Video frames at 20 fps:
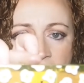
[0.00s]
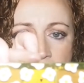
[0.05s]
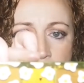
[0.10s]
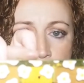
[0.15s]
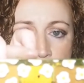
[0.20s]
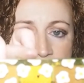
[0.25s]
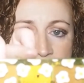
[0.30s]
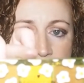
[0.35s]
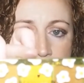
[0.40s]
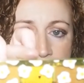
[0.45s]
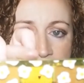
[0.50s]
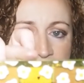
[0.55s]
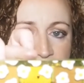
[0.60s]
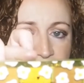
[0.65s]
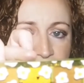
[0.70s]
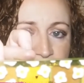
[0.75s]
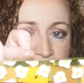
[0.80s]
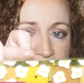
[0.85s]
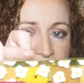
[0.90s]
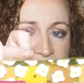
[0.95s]
Mini
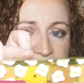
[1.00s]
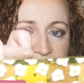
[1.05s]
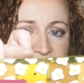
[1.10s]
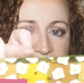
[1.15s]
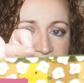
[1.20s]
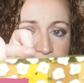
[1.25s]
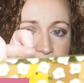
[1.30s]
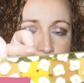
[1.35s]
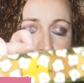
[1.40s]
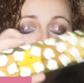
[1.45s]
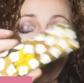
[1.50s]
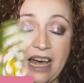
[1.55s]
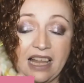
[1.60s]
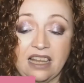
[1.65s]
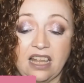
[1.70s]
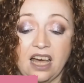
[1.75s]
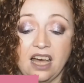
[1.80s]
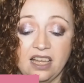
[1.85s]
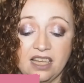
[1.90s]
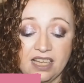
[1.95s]
Match Eyeshadow
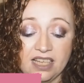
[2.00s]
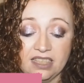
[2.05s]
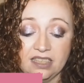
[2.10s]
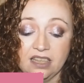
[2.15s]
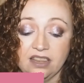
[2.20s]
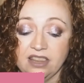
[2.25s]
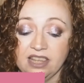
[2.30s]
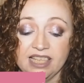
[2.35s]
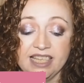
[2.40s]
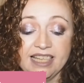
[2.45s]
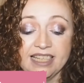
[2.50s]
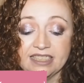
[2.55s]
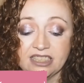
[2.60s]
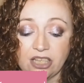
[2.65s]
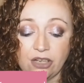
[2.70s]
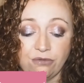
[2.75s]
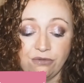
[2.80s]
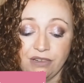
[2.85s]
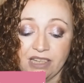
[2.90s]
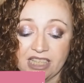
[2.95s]
Palette. These
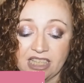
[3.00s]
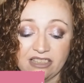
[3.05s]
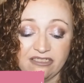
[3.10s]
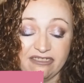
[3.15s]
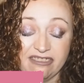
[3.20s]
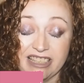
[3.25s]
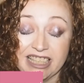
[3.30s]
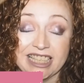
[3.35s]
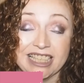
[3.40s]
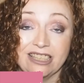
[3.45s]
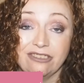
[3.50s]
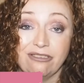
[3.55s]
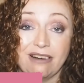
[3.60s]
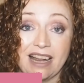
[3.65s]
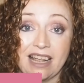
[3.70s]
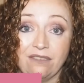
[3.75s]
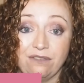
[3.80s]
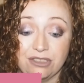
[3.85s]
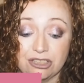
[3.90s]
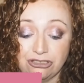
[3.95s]
are really, really
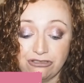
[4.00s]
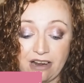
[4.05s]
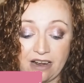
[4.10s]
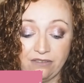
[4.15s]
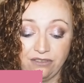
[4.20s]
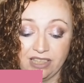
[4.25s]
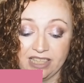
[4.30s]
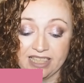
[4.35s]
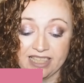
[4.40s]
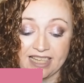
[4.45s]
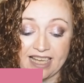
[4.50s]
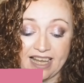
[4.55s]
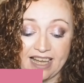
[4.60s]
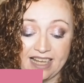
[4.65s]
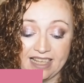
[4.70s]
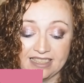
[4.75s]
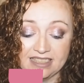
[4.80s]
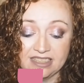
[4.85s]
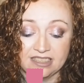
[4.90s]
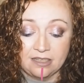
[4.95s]
great for travelling,
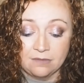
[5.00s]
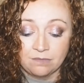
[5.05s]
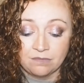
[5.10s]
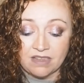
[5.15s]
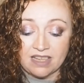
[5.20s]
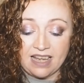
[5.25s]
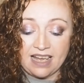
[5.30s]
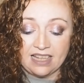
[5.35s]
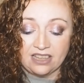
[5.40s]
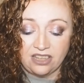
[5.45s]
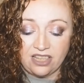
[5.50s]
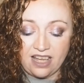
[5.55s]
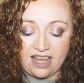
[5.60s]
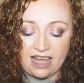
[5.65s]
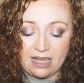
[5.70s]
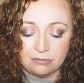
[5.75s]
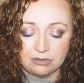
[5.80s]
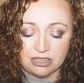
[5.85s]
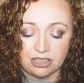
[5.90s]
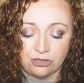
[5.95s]
guys, and they're
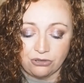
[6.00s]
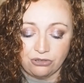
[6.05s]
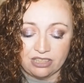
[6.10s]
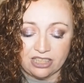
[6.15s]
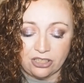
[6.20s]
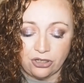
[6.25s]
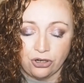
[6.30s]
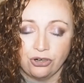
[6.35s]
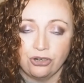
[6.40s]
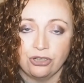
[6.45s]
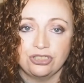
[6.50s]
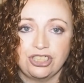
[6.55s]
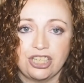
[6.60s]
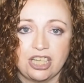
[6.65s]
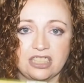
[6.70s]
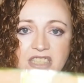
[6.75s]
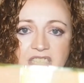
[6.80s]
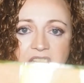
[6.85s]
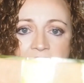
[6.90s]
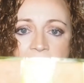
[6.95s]
absolutely
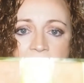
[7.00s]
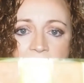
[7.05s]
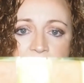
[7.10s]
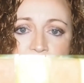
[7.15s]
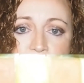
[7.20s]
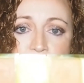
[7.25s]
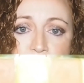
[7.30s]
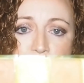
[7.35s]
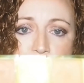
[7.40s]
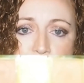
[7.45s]
gorgeous for the